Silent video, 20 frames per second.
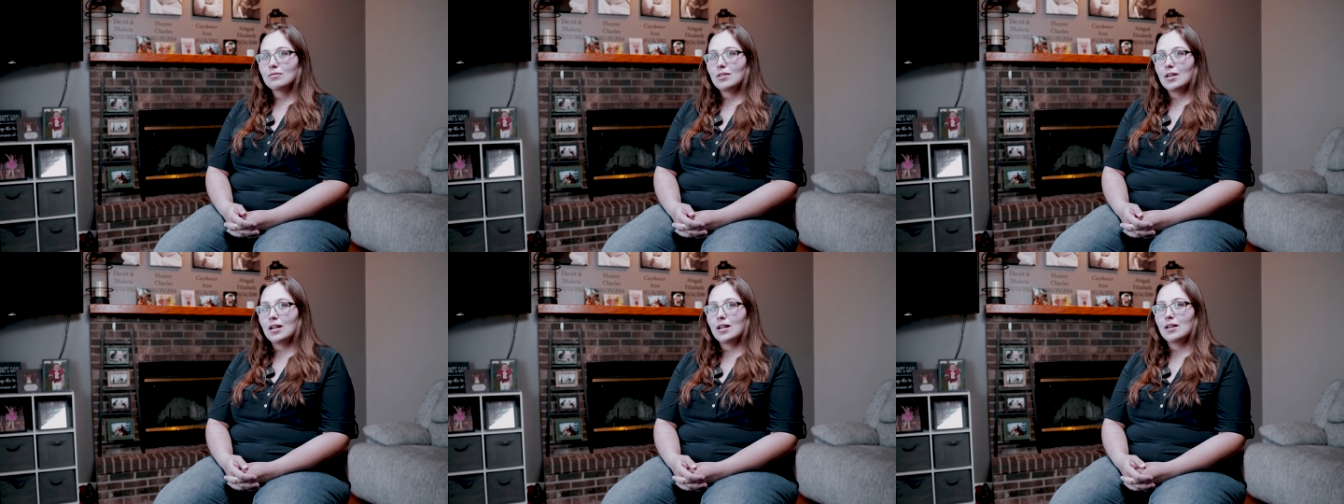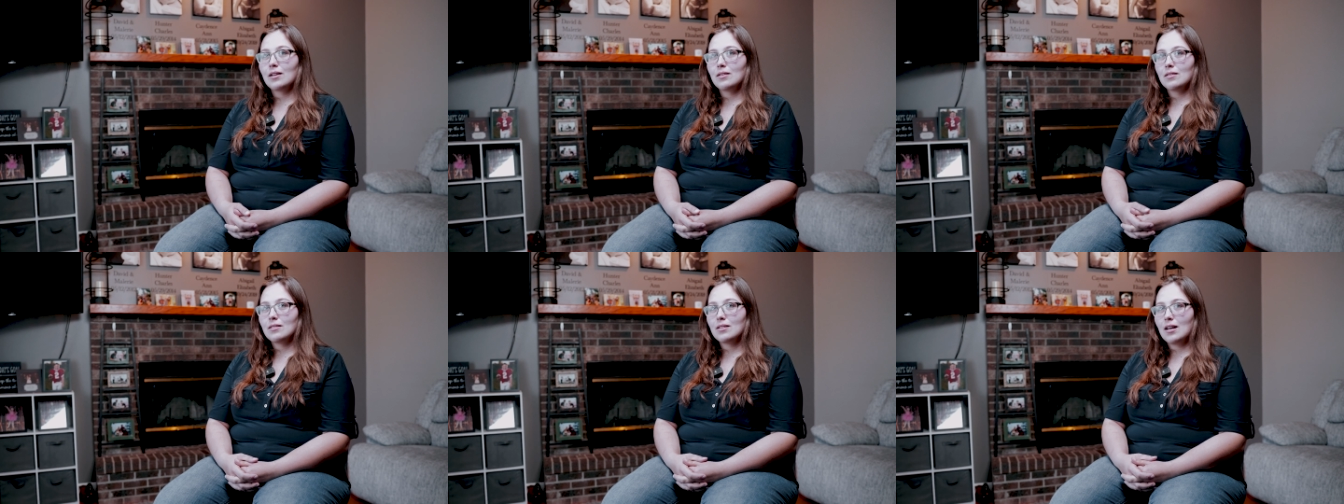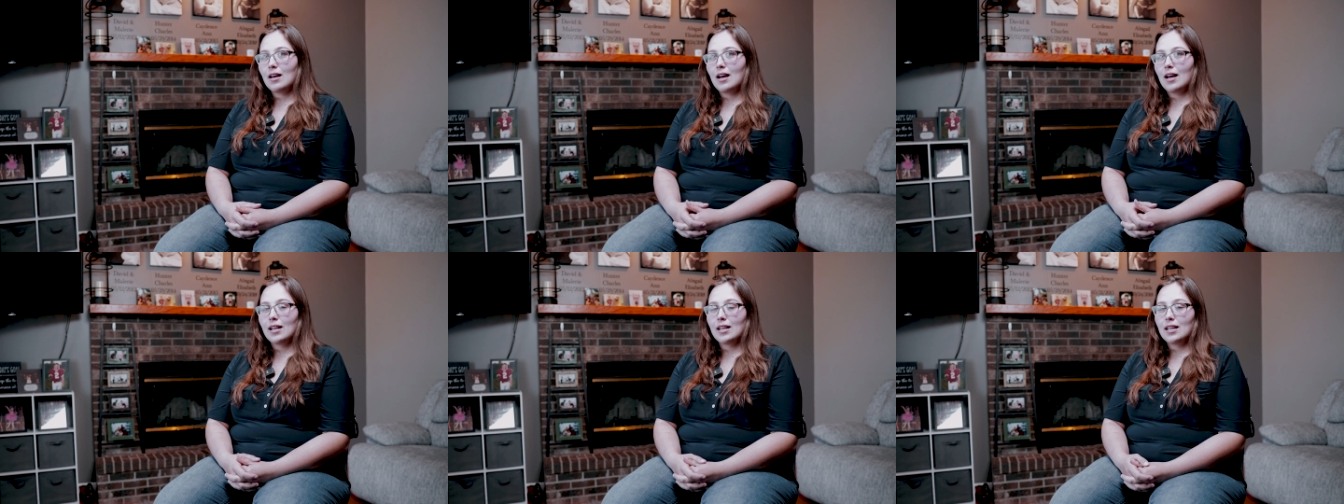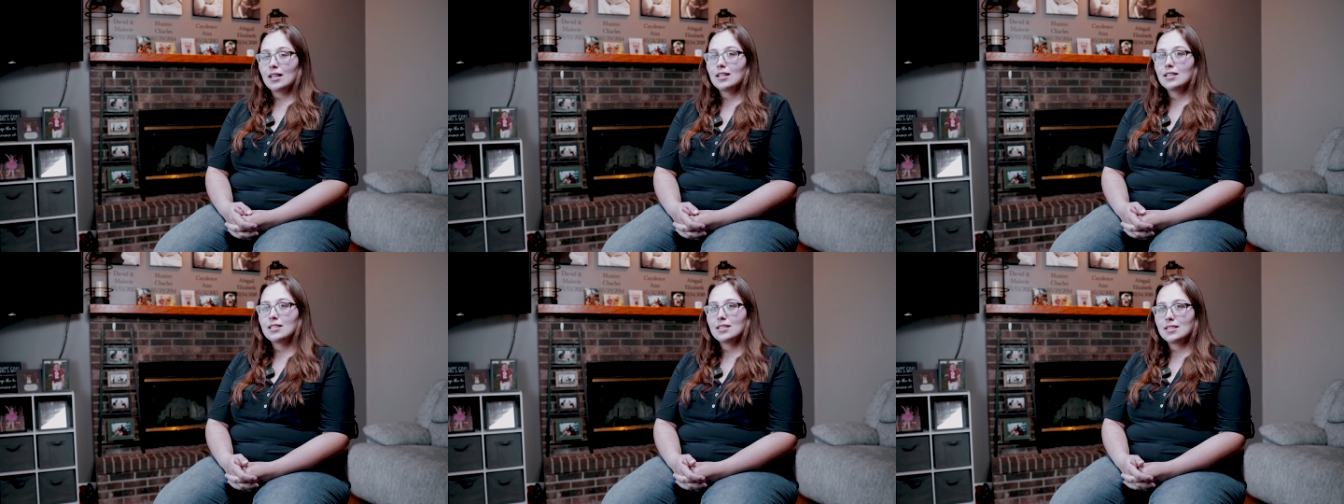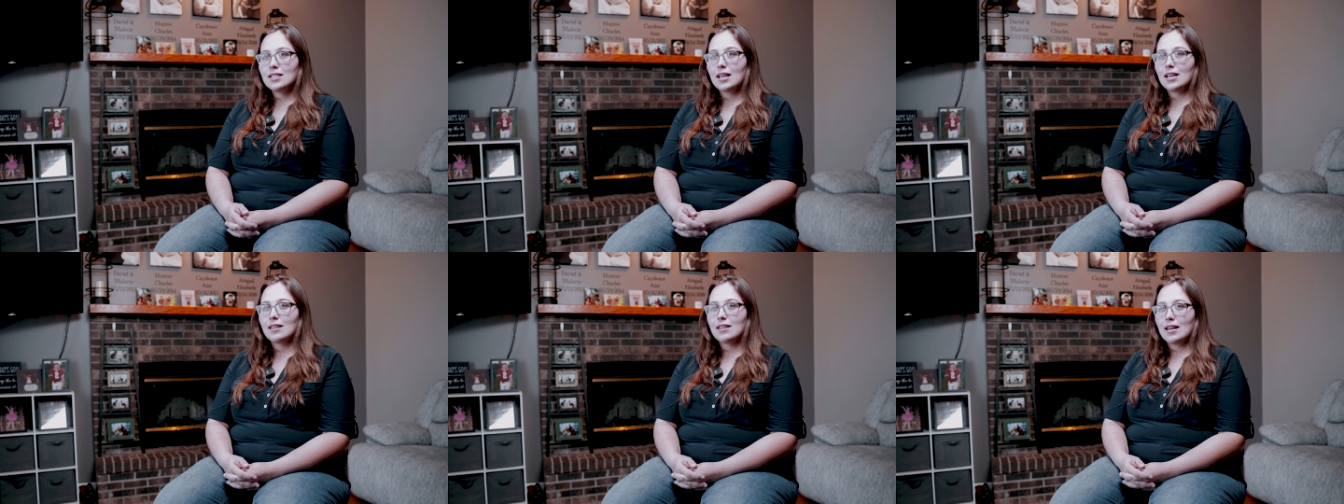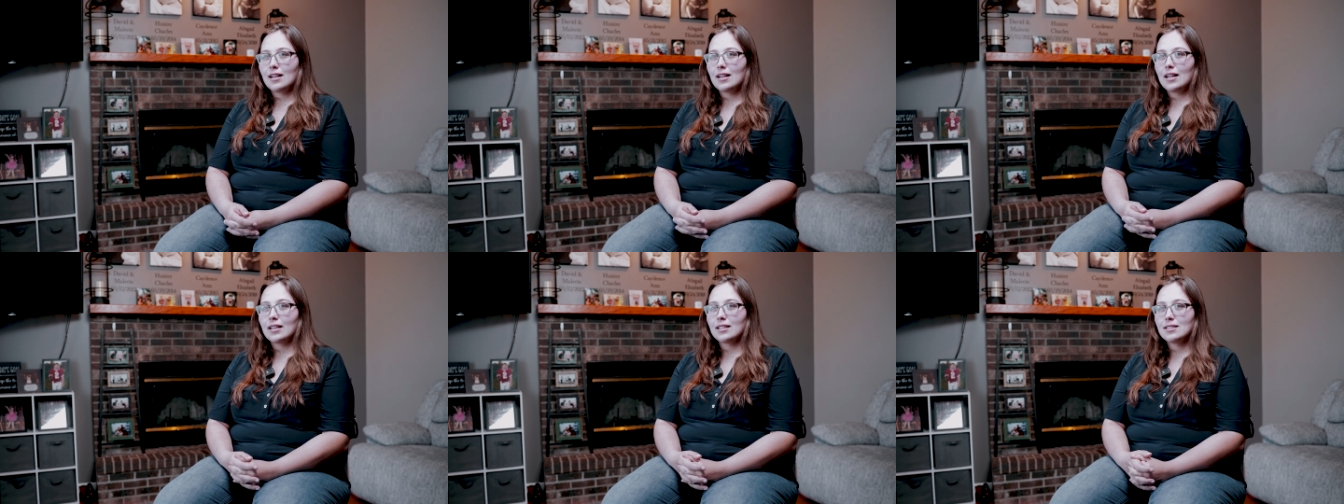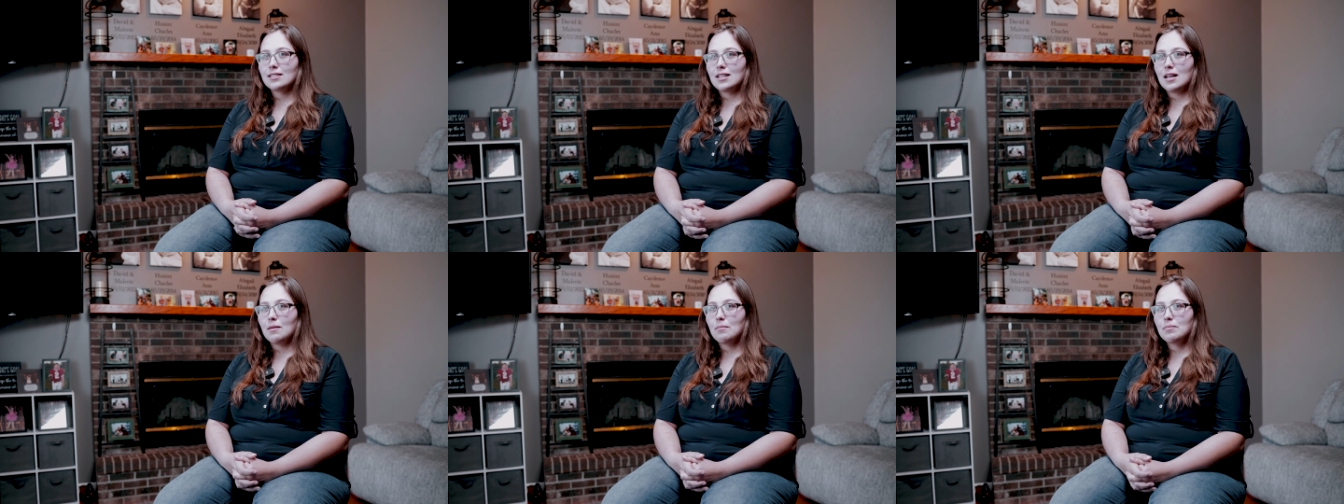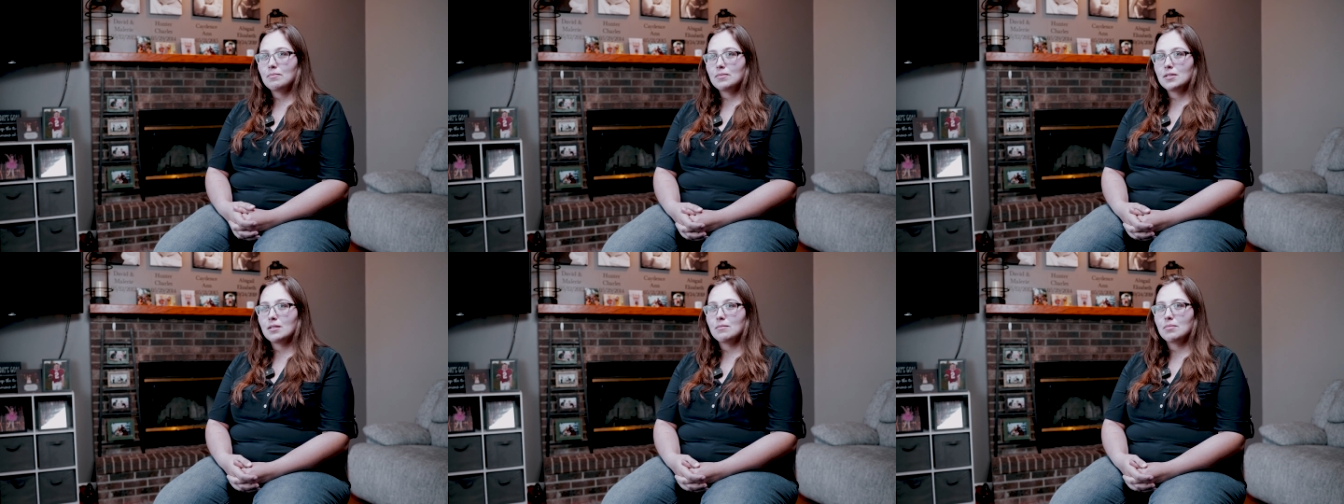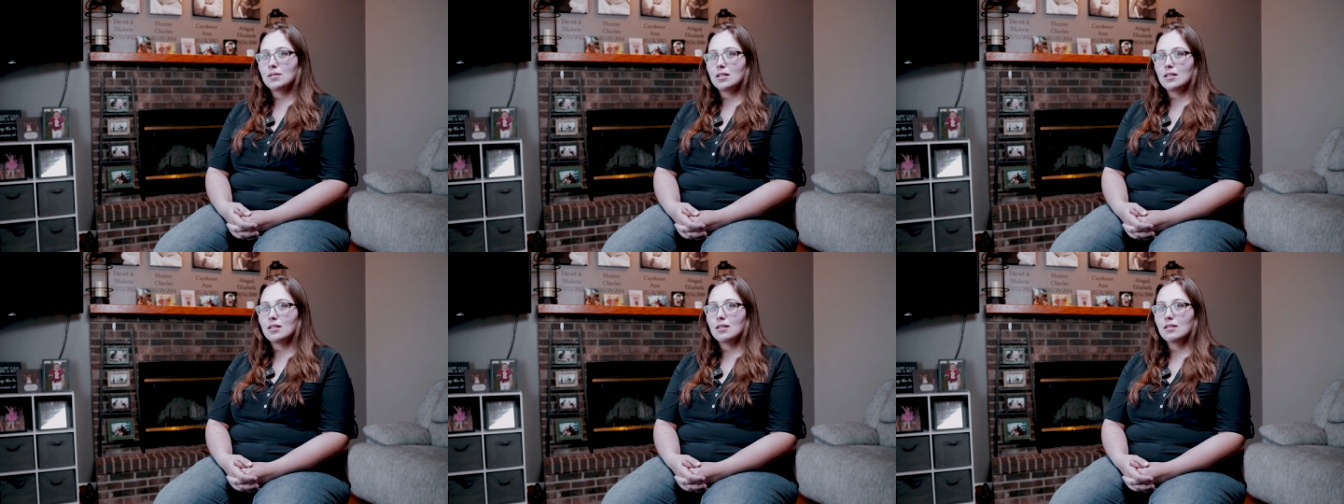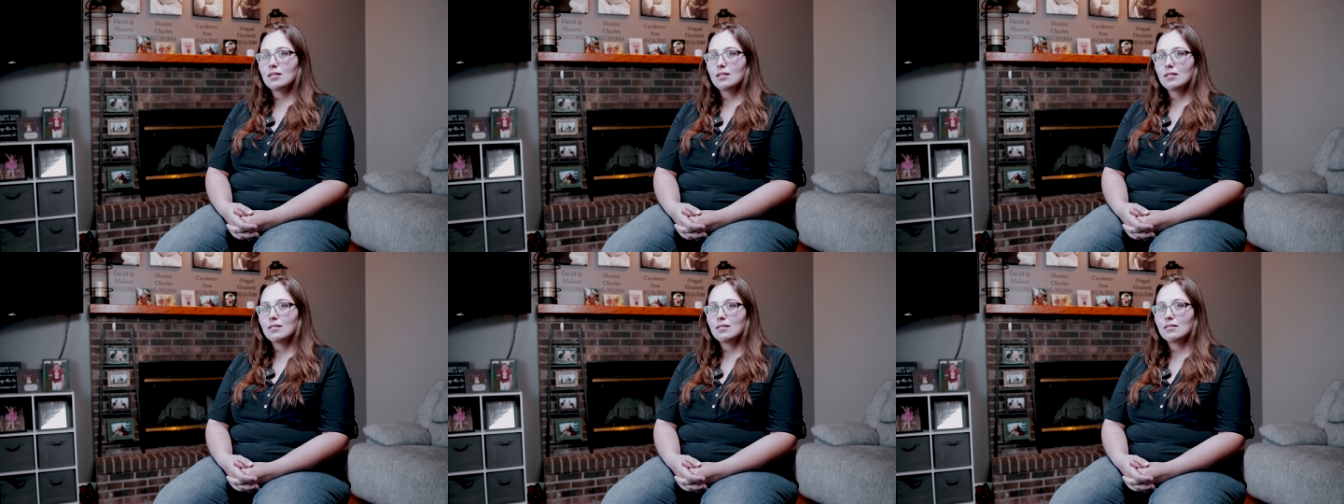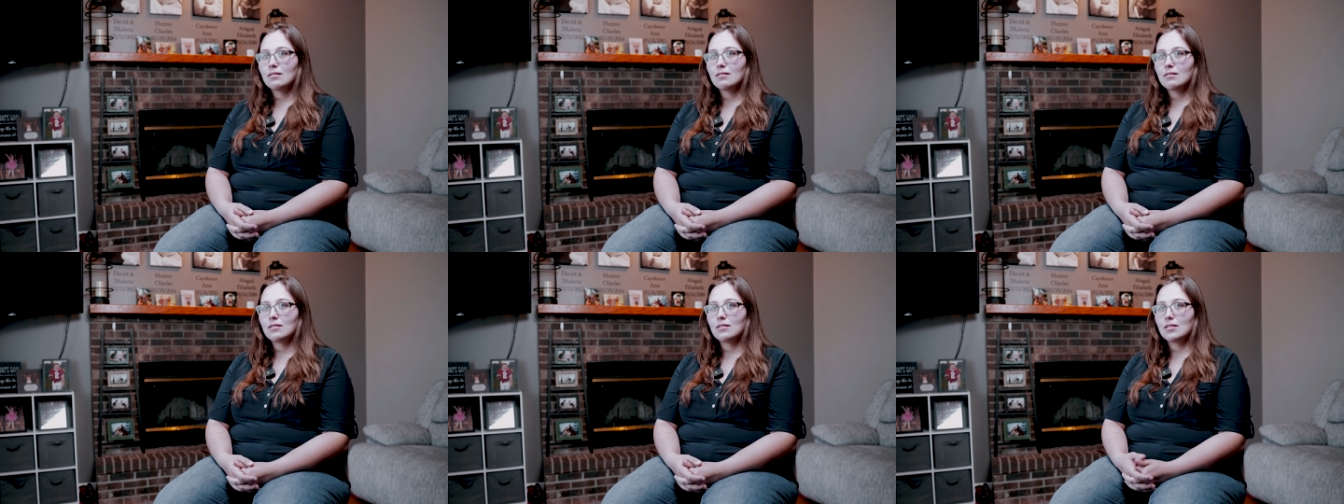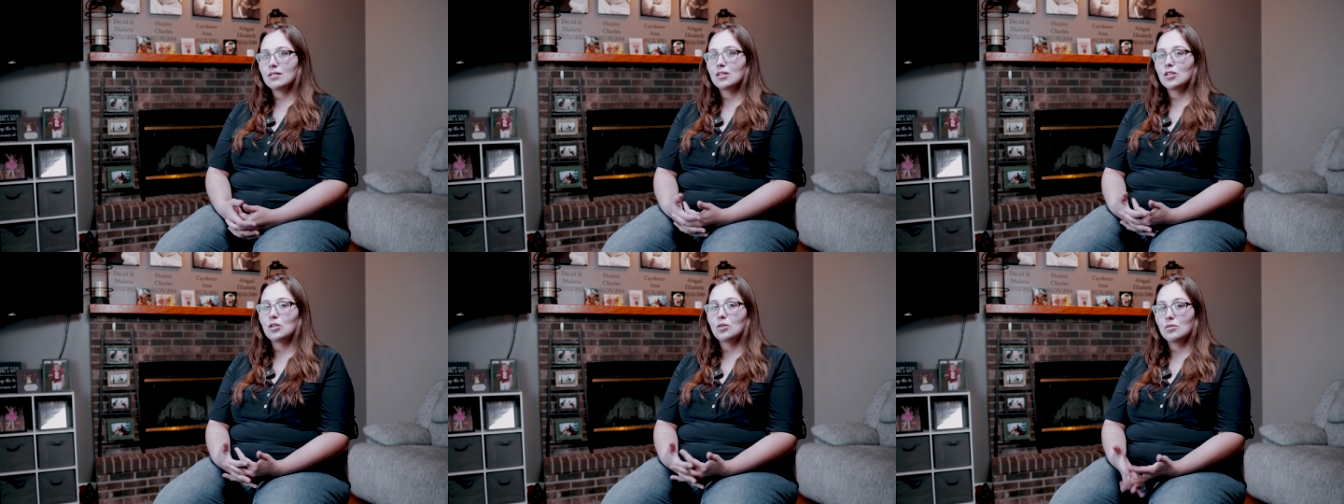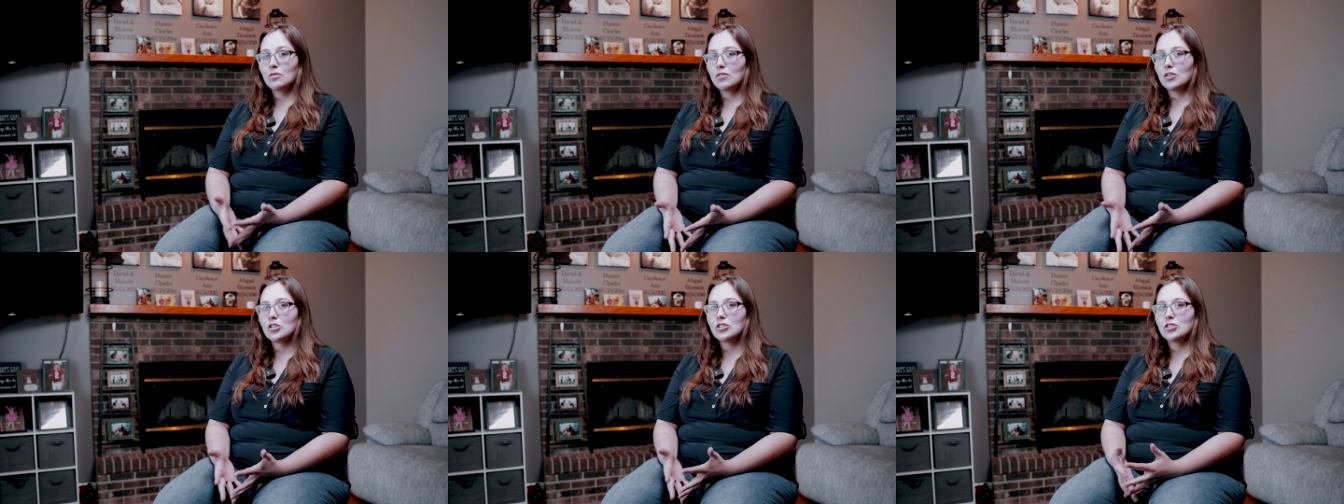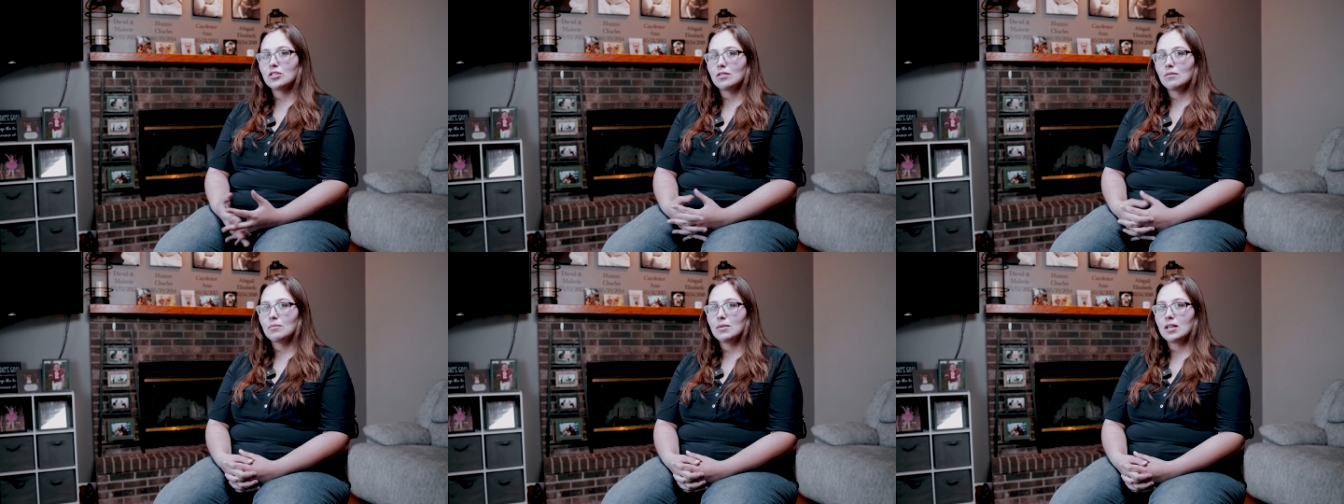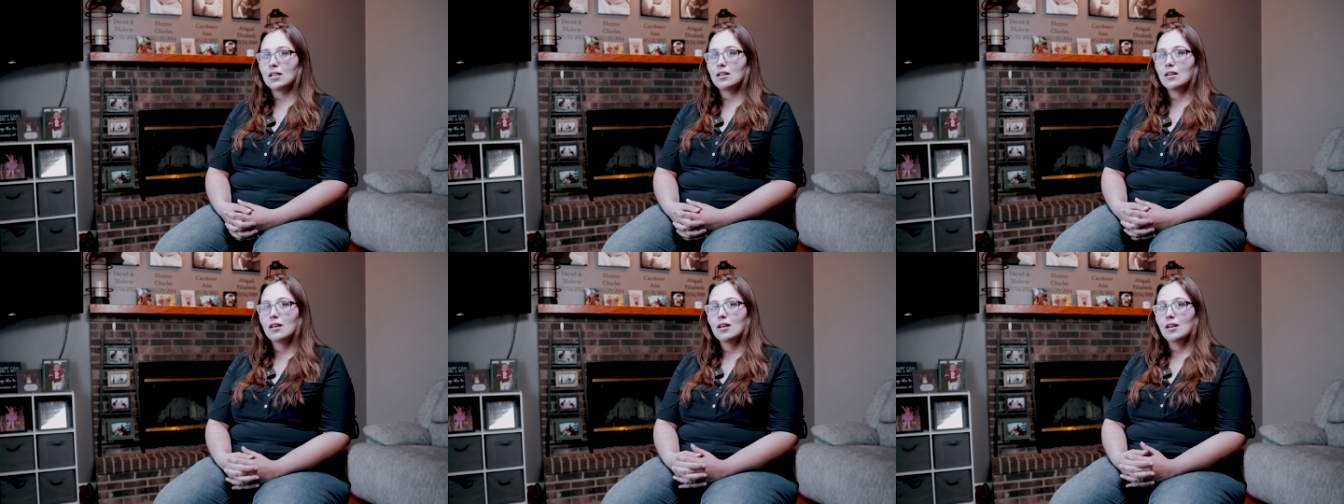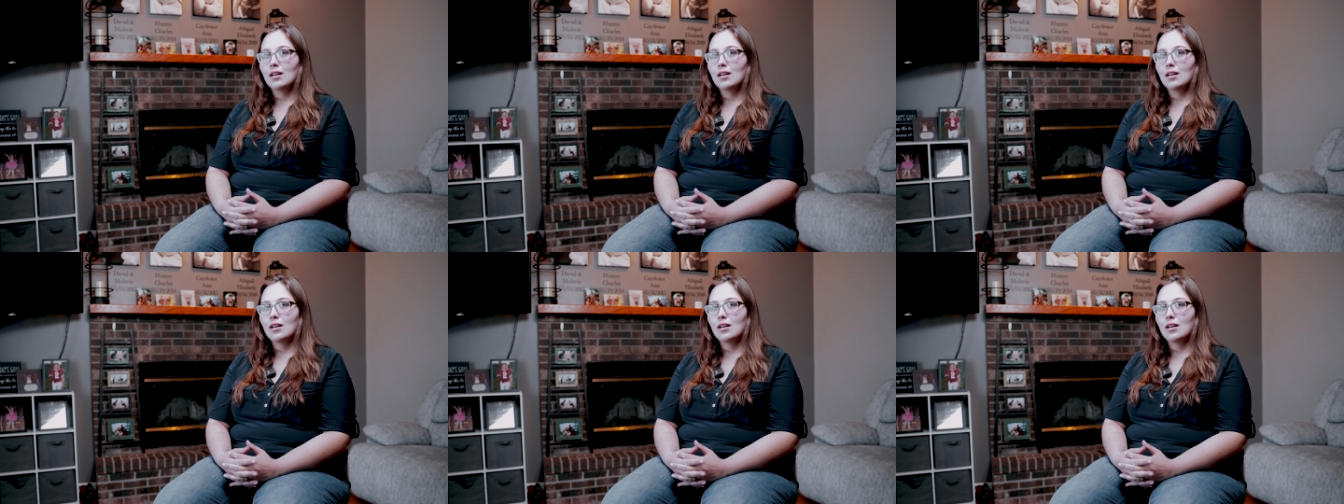And I needed to take that next step to be the new version of me.